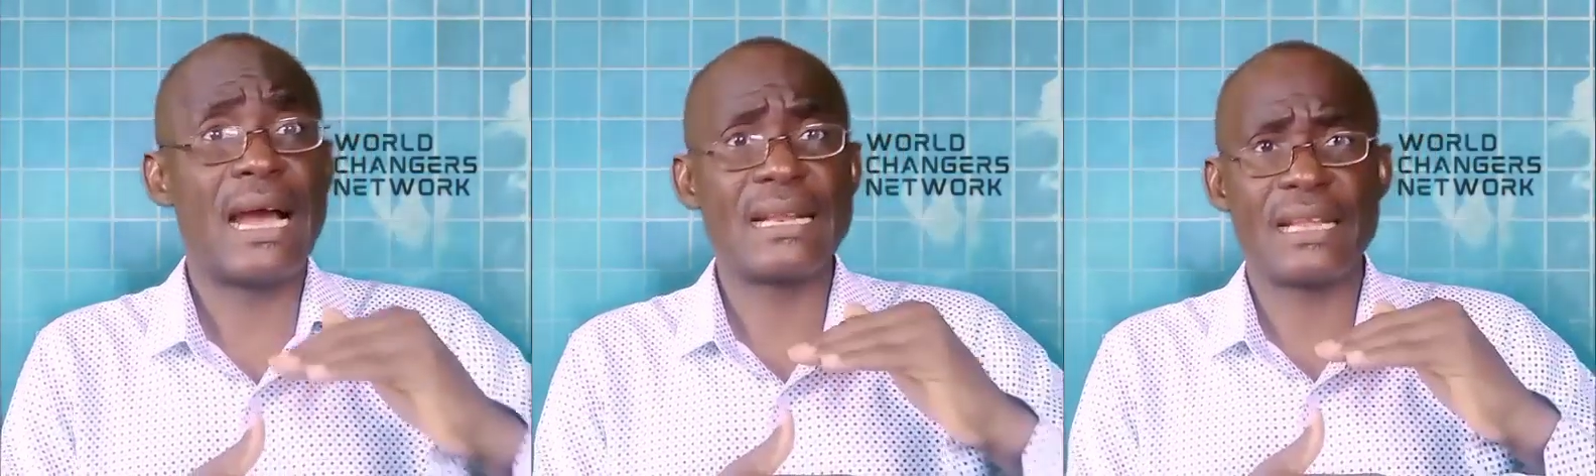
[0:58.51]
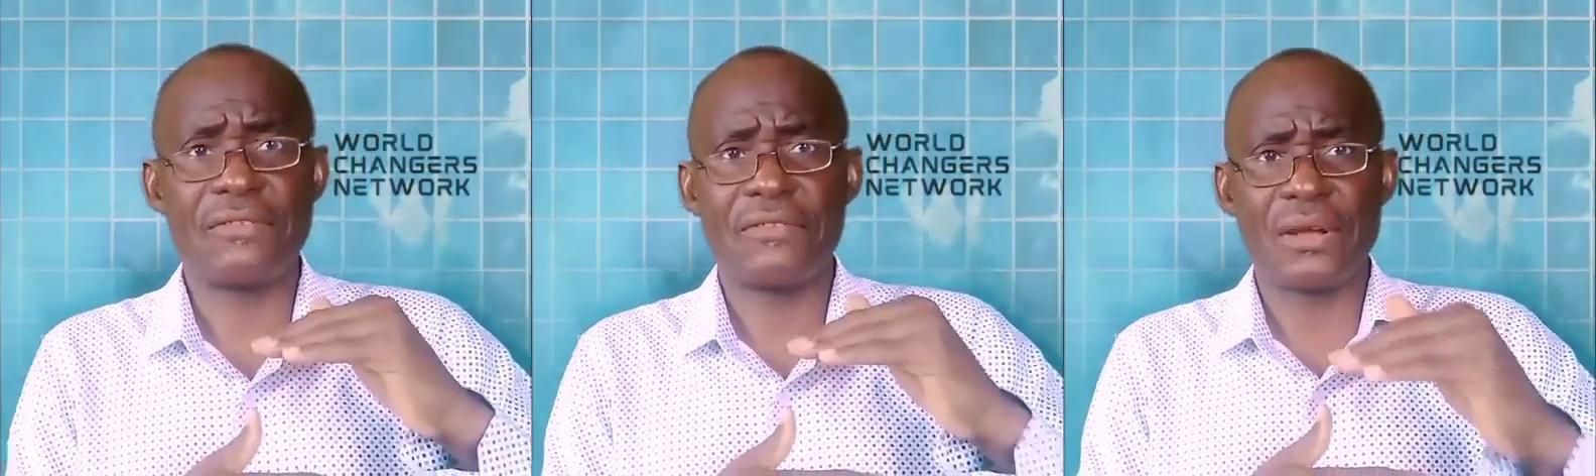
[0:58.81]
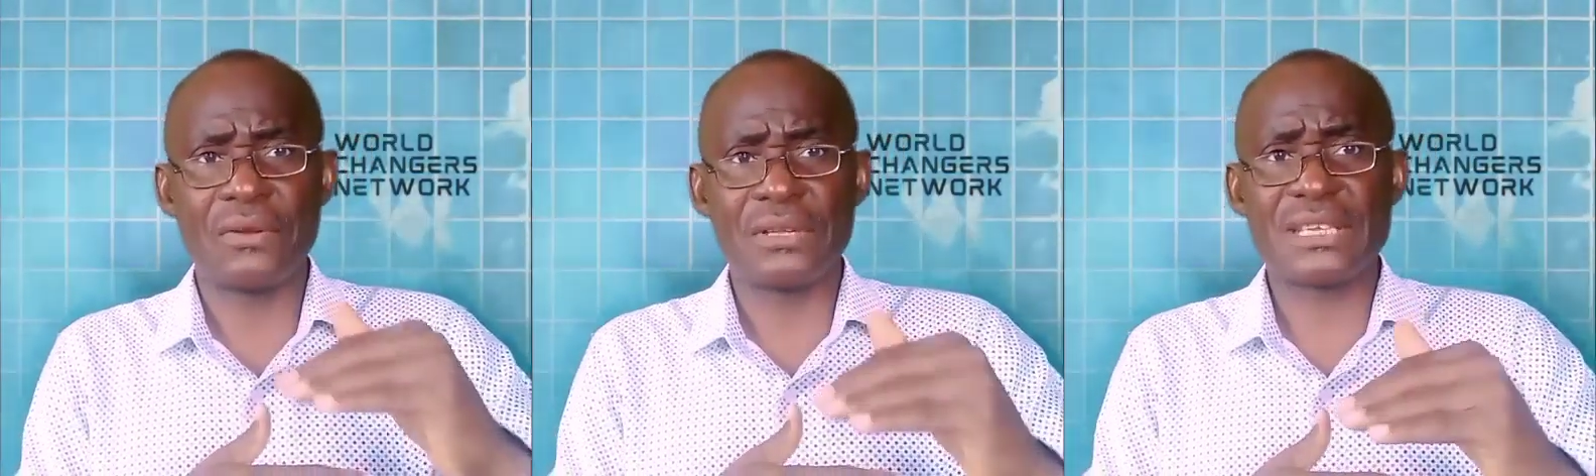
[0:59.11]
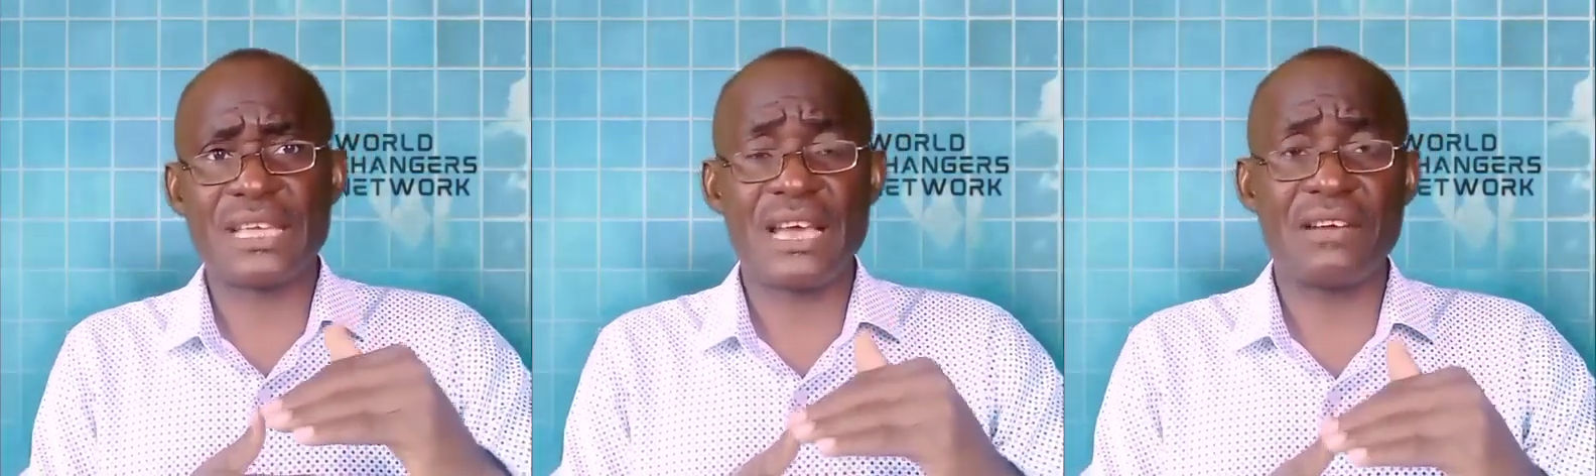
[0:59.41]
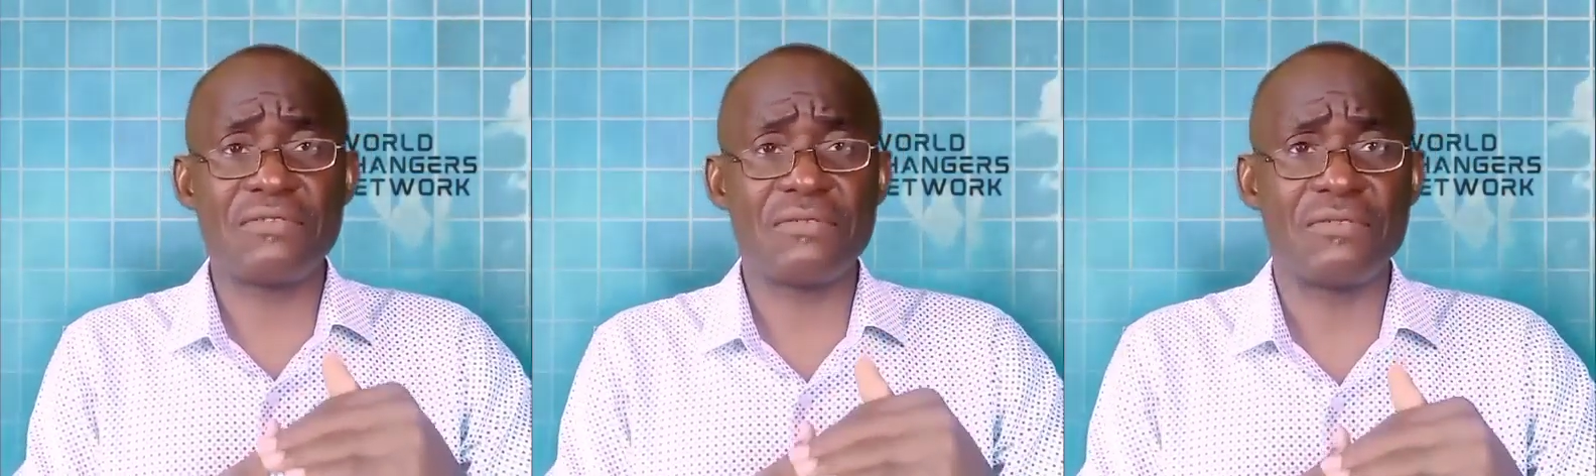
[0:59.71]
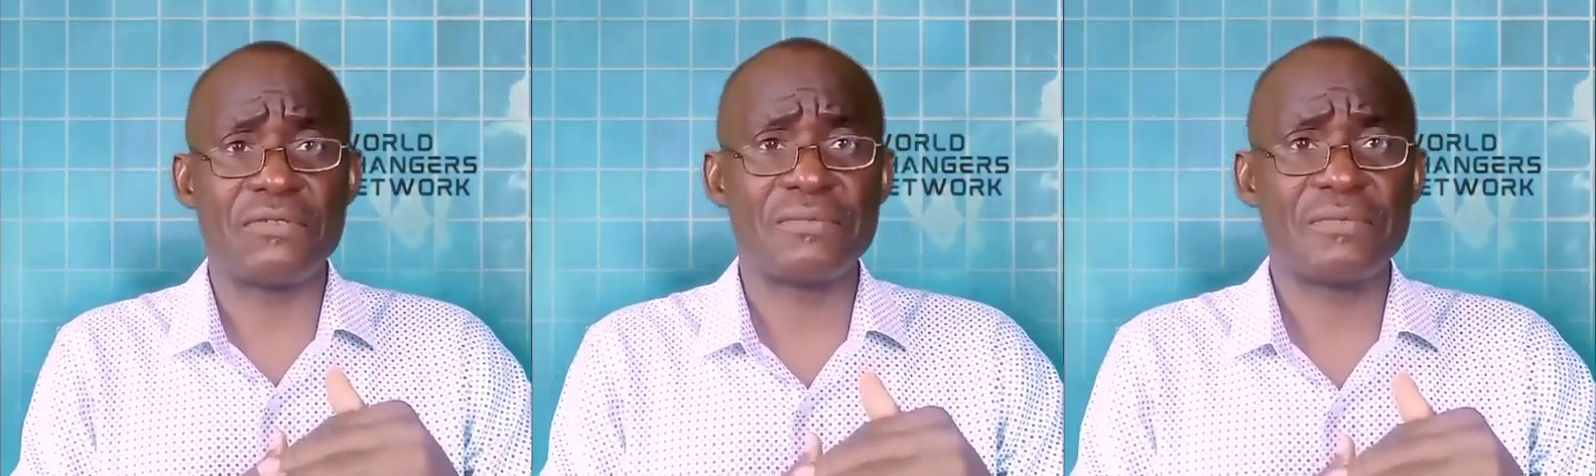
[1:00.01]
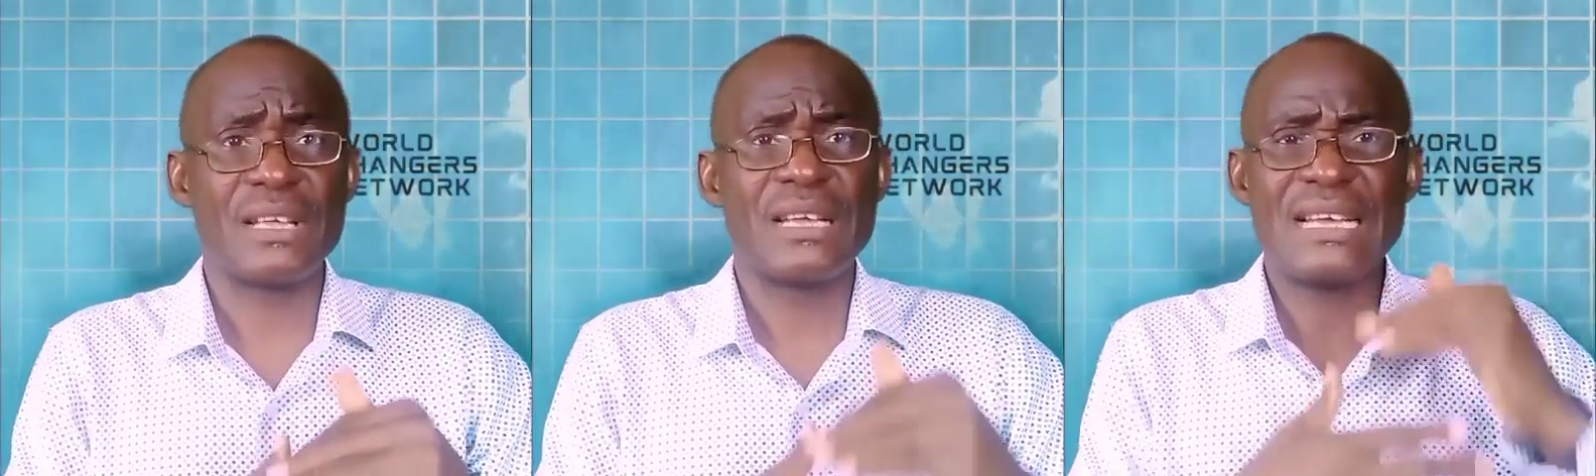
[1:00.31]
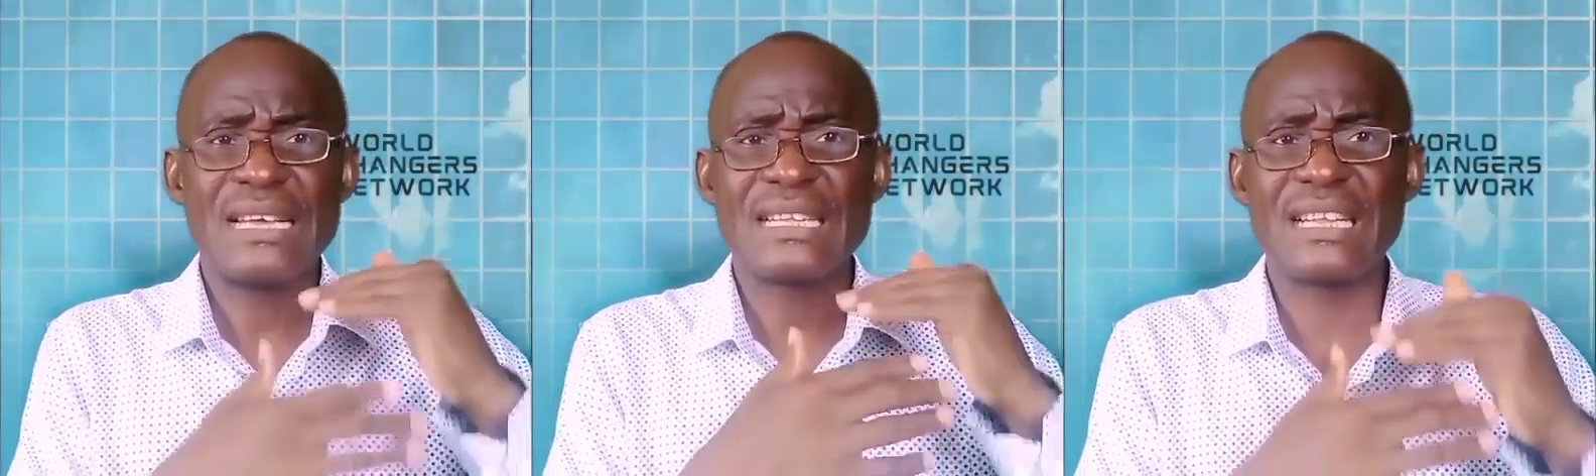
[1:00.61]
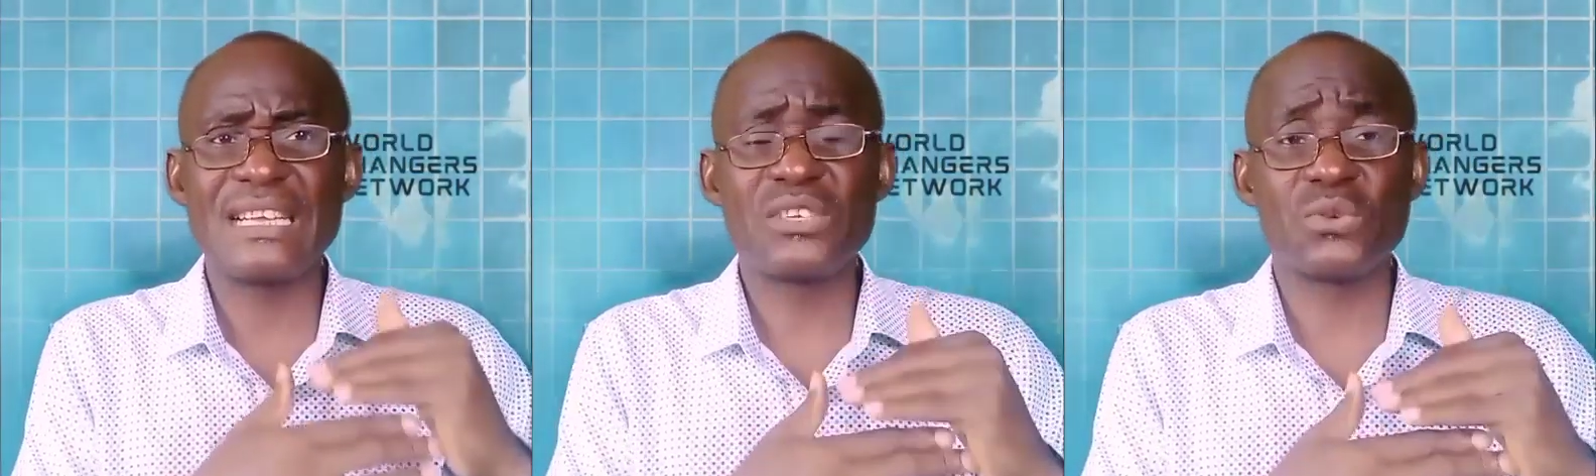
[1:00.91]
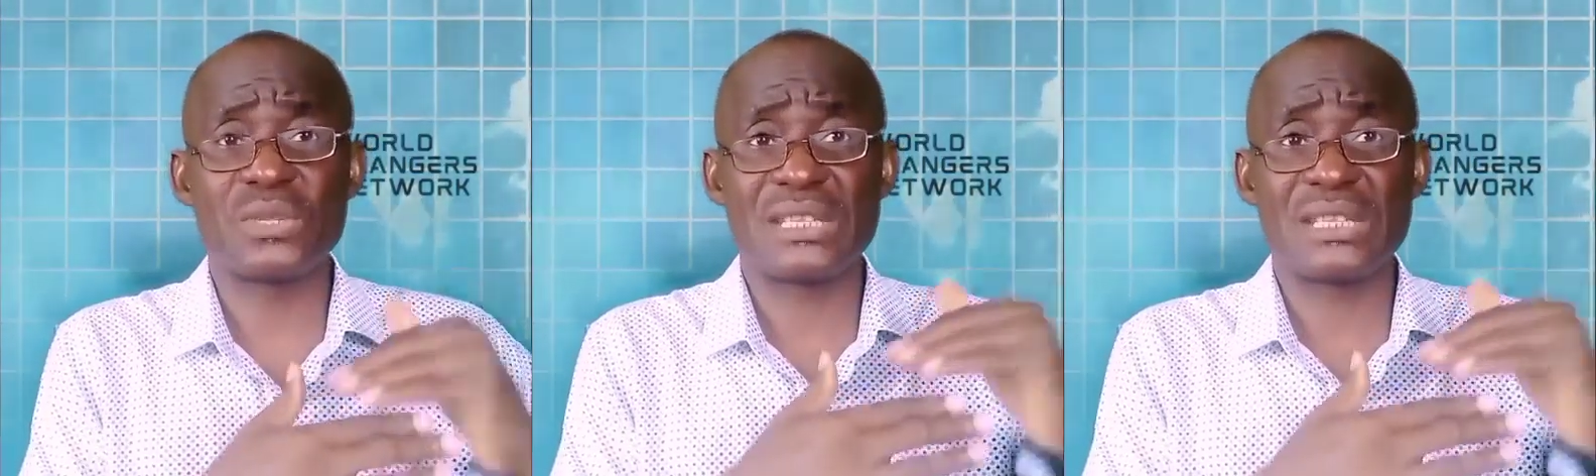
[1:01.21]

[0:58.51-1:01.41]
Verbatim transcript: And if you are not careful, it leads